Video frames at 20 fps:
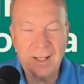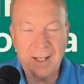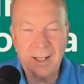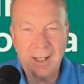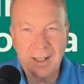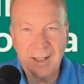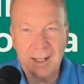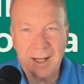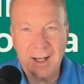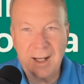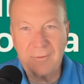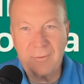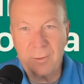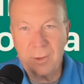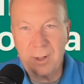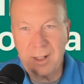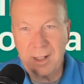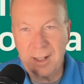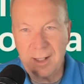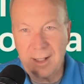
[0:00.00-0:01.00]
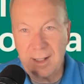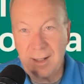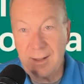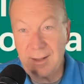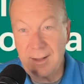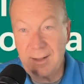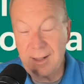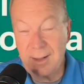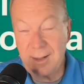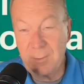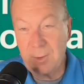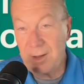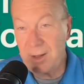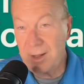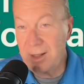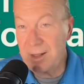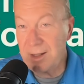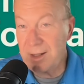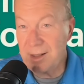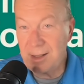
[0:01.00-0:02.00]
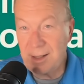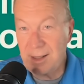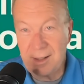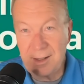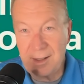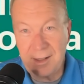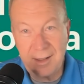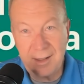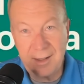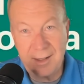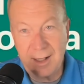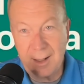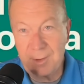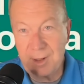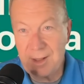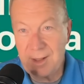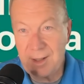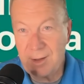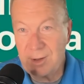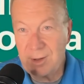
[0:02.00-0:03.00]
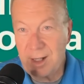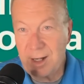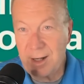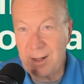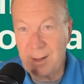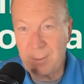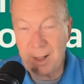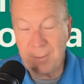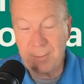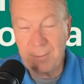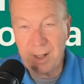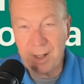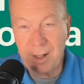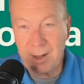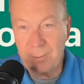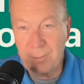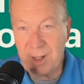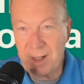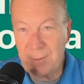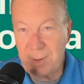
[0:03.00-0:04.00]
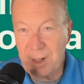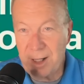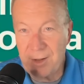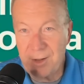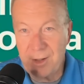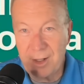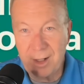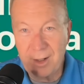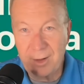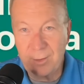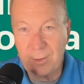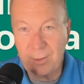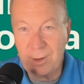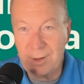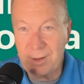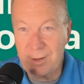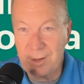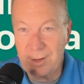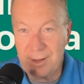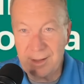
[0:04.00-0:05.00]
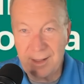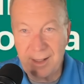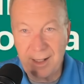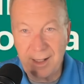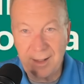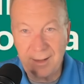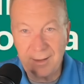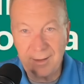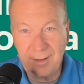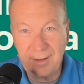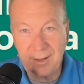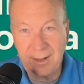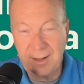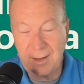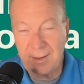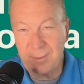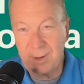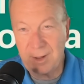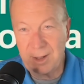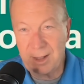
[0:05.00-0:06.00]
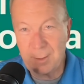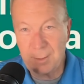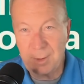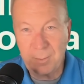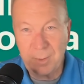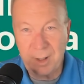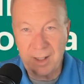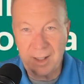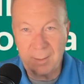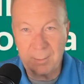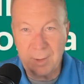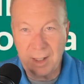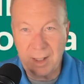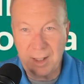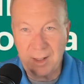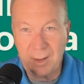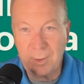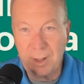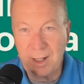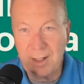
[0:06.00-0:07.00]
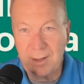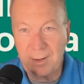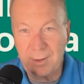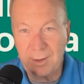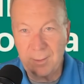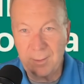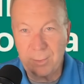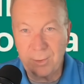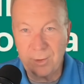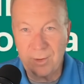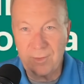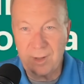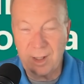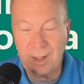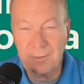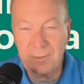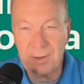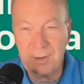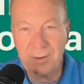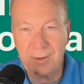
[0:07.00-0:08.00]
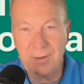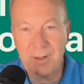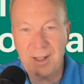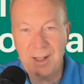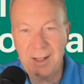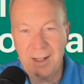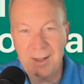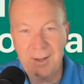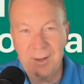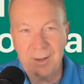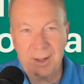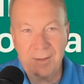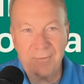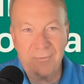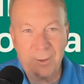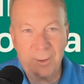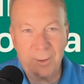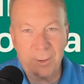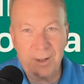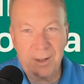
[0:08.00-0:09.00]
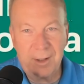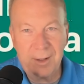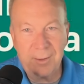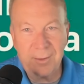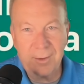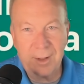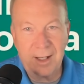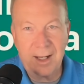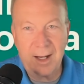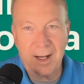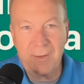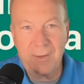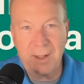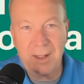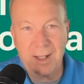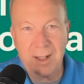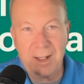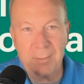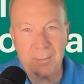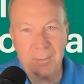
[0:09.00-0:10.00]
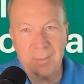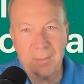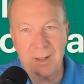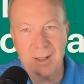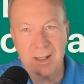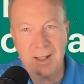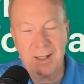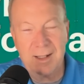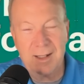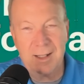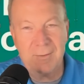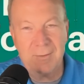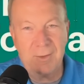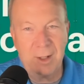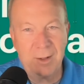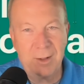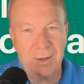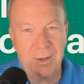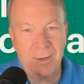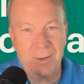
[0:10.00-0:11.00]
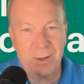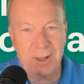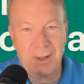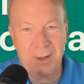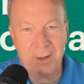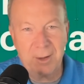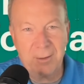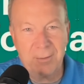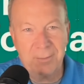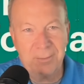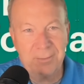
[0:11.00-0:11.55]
California, and one thing she said is, she said, I'm just so tired of my paycheck going to the state with them spending money the way I don't approve of. So looking forward to having them give their story too.